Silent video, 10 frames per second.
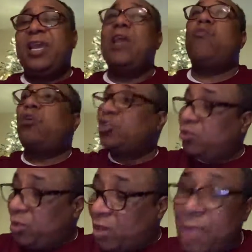And once
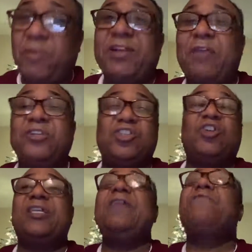we come up with that
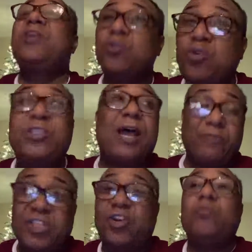result, if we lose that
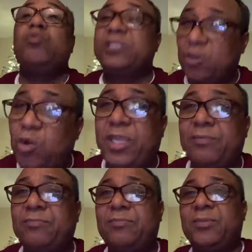result, we'll say,
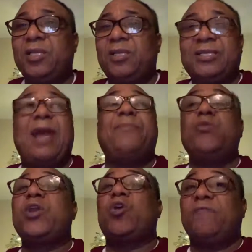okay, that
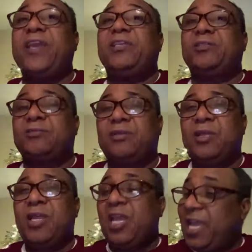means we convince.
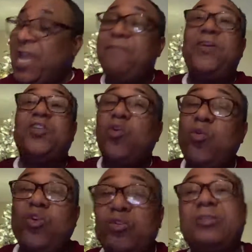If we
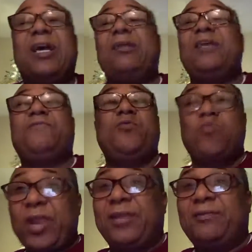don't lose that, if we
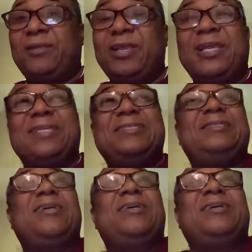win,
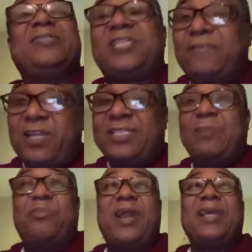Deviator
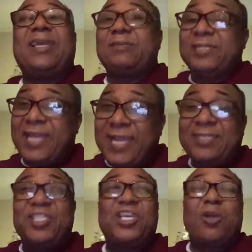Brown can
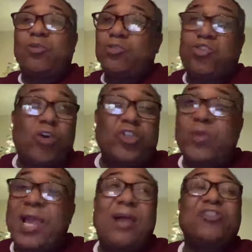dance, he can go to George
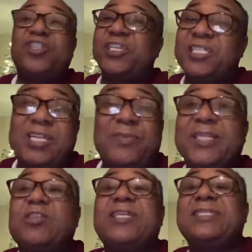Weah house, he can sleep
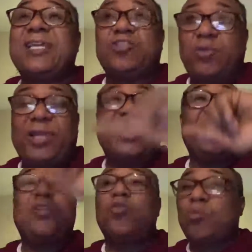there 10 times, George can
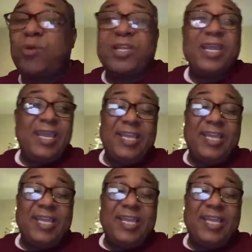get a whole money.